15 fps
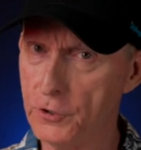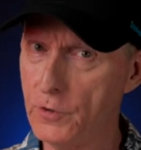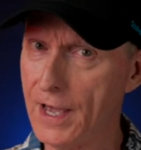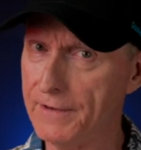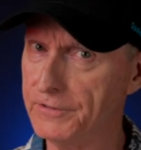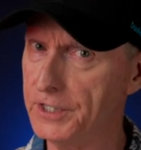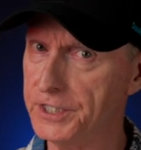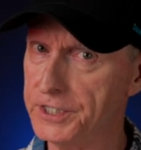you
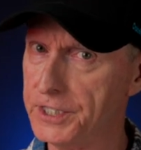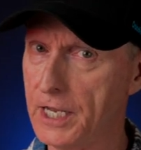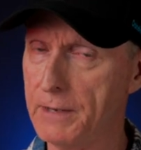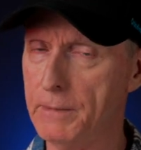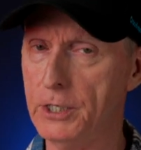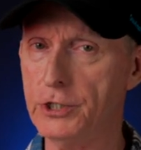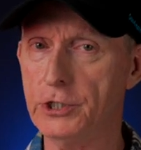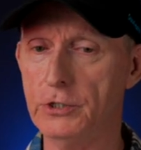have this
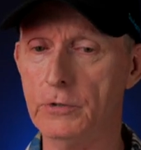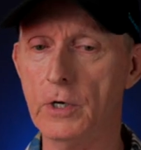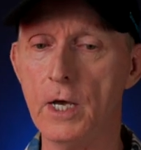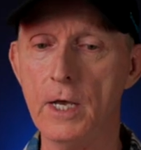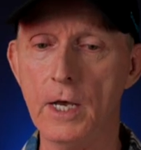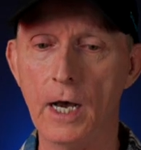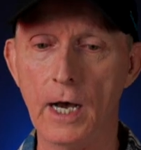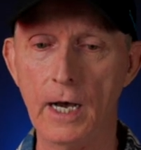same issue.
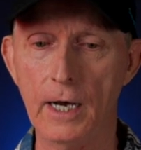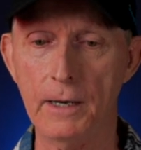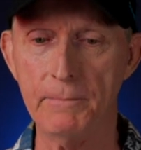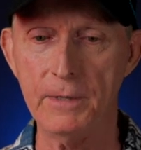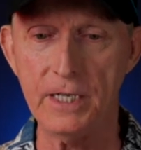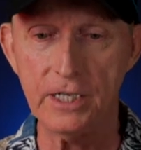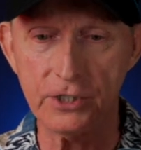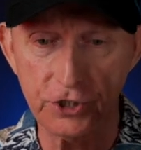
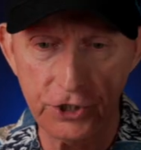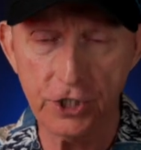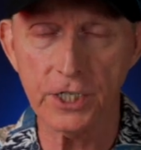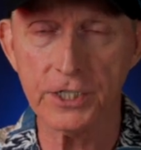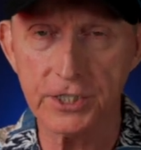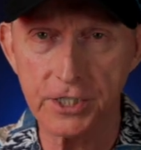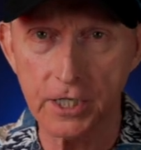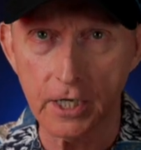It
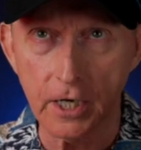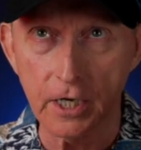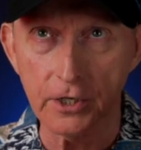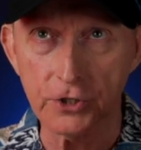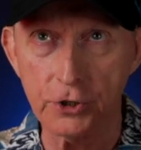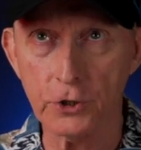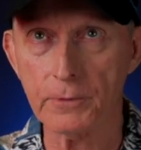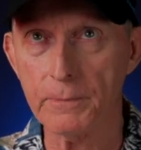just,
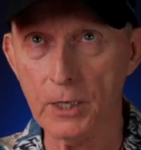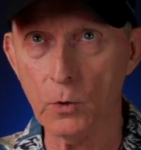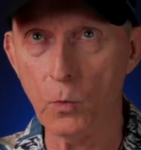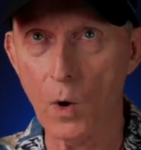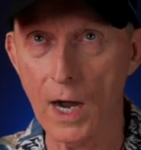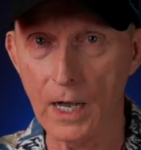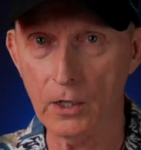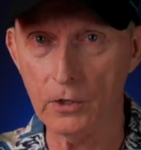took me a
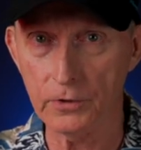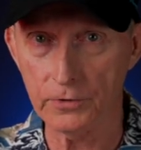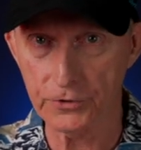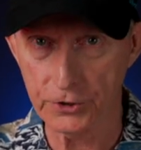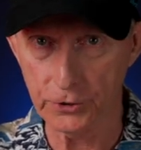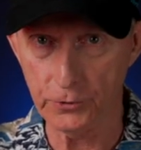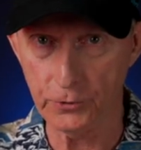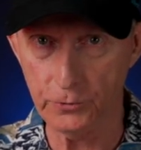while
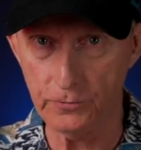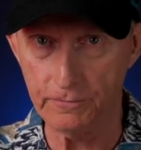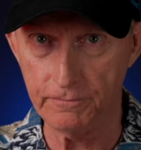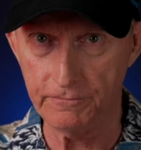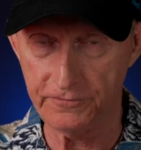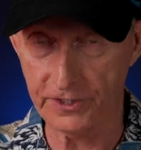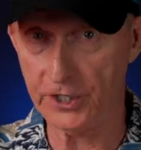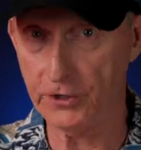to
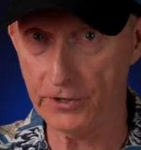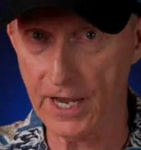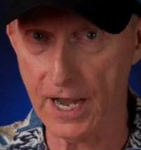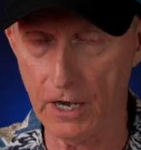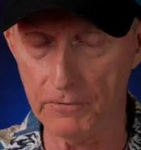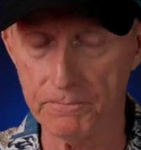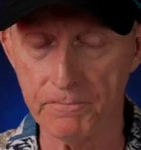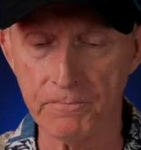figure it
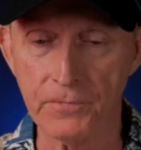out.